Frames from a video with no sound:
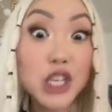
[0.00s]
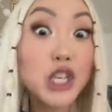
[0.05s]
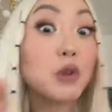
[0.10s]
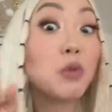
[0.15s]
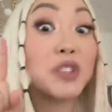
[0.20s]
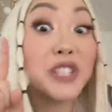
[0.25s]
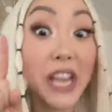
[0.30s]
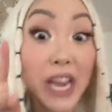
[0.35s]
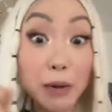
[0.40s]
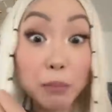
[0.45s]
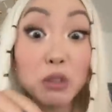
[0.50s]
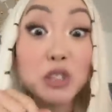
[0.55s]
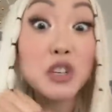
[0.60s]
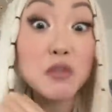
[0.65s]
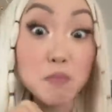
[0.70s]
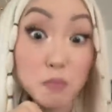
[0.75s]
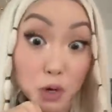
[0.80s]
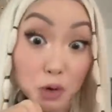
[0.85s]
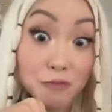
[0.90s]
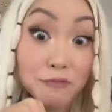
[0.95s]
she was able
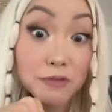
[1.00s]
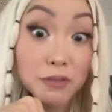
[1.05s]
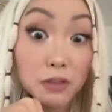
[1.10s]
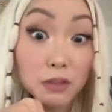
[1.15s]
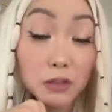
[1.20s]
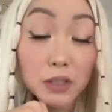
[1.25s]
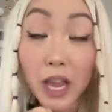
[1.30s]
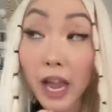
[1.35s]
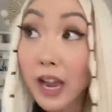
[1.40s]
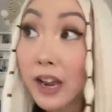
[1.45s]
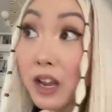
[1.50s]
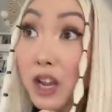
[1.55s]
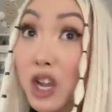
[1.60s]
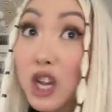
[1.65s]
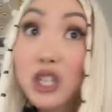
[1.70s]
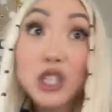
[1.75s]
to move. Okay.